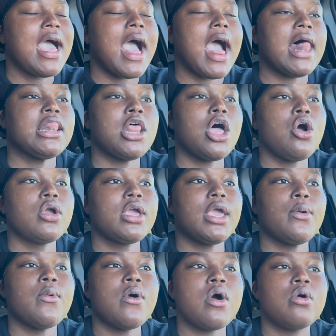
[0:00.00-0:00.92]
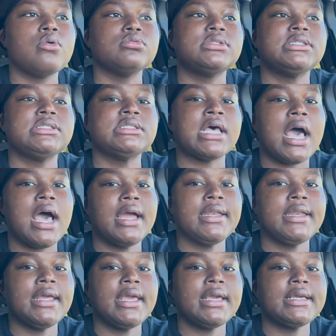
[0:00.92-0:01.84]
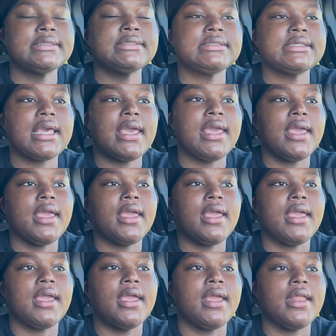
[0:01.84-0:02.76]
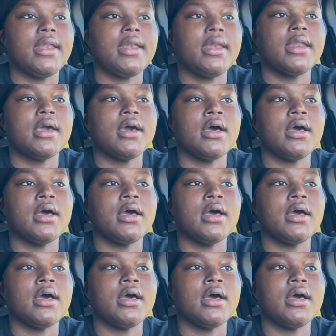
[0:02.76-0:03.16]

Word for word: I low-key want Sonics and